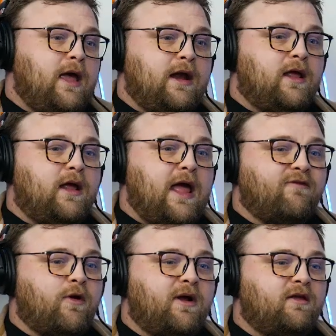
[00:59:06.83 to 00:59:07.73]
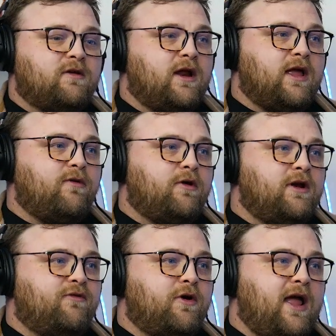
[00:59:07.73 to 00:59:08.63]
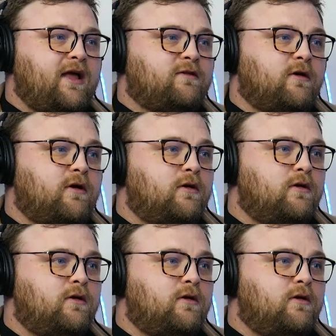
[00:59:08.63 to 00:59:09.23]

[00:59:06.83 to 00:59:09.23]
everybody's going to give you a different answer.